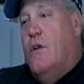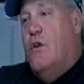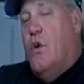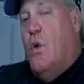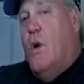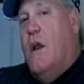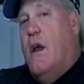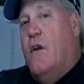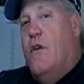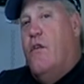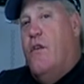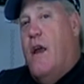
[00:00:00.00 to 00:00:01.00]
totally
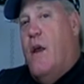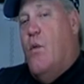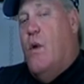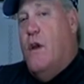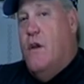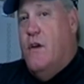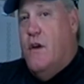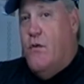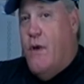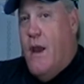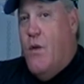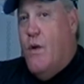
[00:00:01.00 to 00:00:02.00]
understand what you did
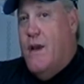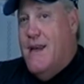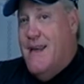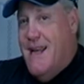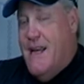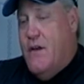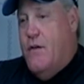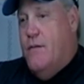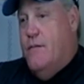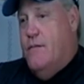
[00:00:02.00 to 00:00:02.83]
right when you did it.